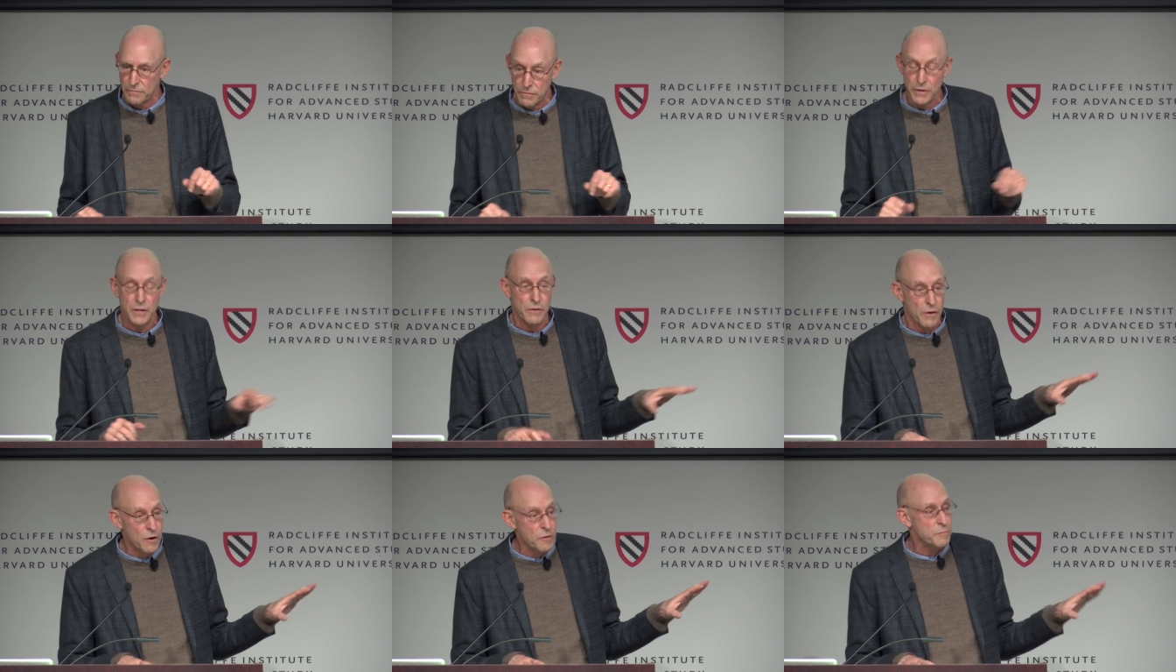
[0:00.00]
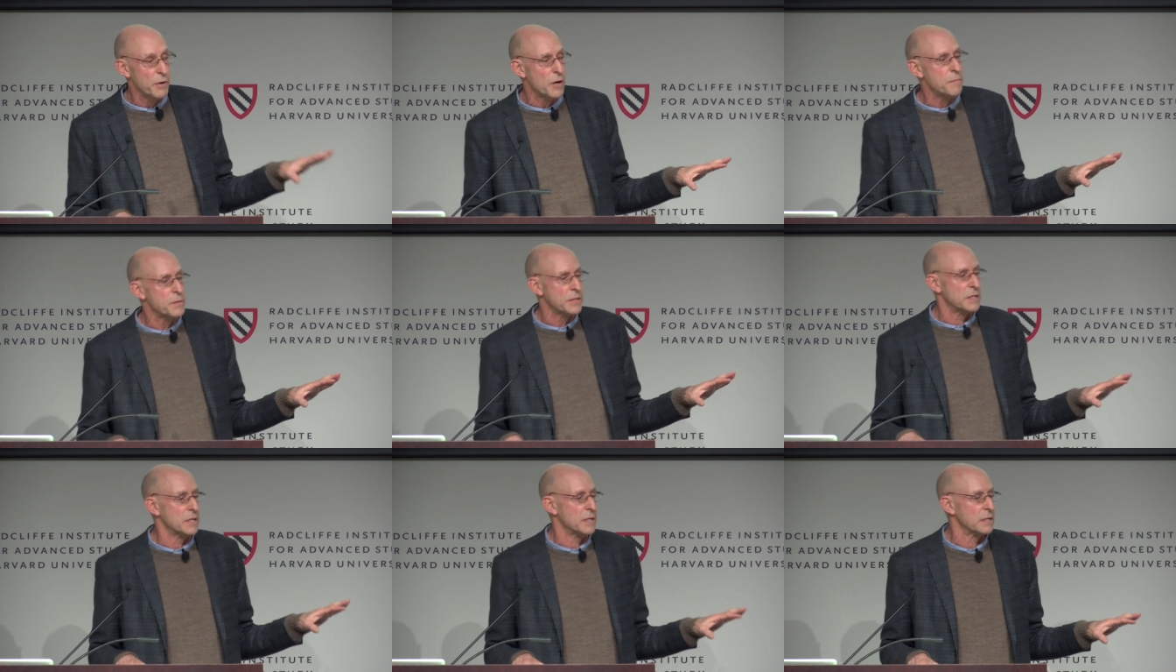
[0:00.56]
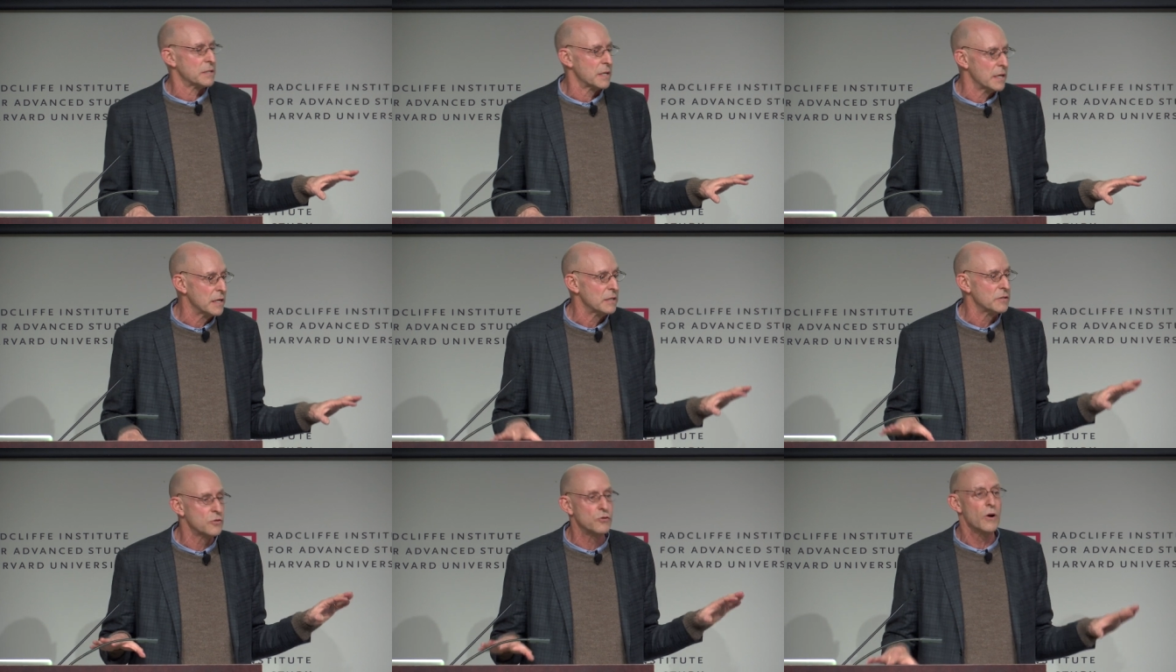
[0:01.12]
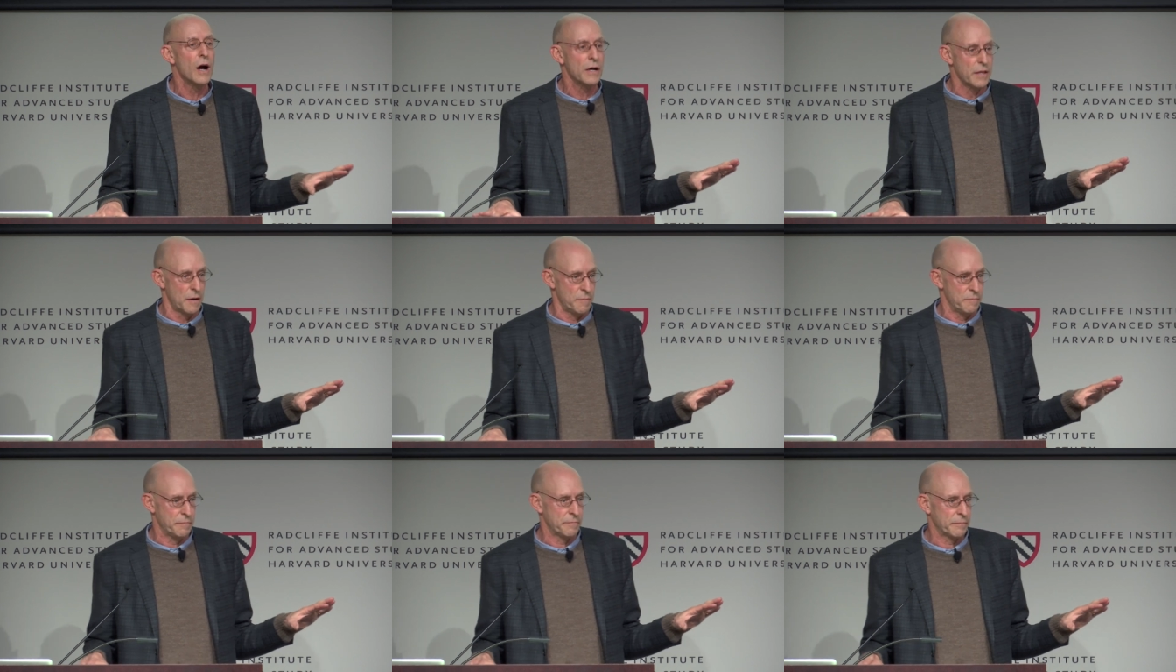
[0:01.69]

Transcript: for their own purposes is drug them.